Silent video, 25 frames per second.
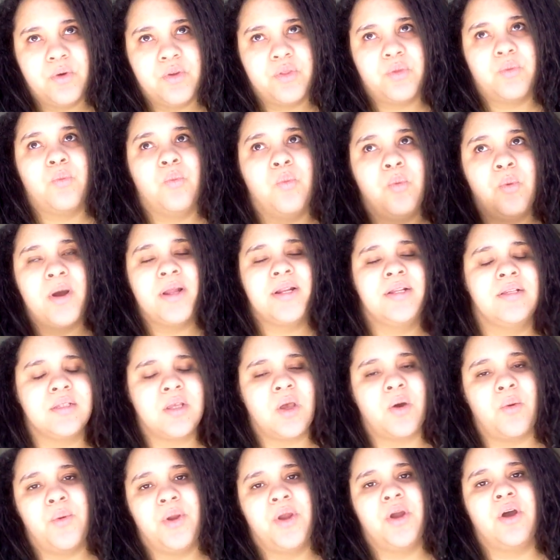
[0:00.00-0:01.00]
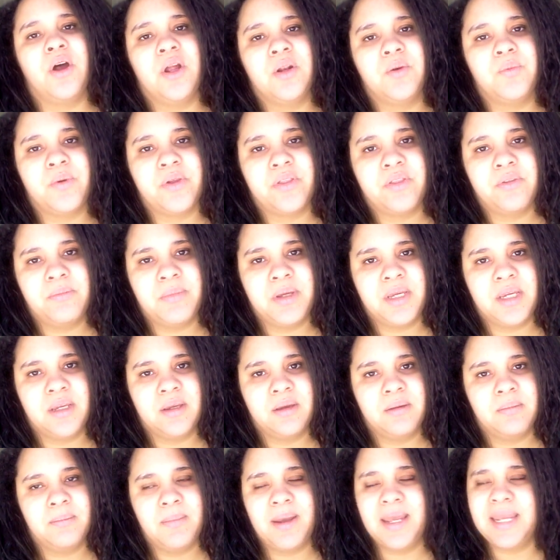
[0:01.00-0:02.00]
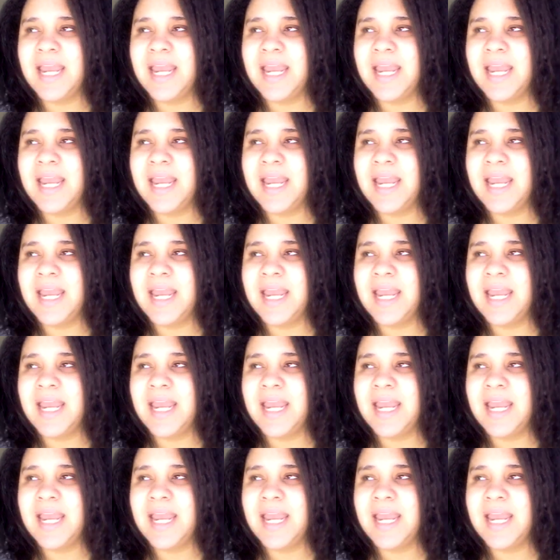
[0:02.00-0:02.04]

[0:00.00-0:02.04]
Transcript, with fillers: with what is going on with me,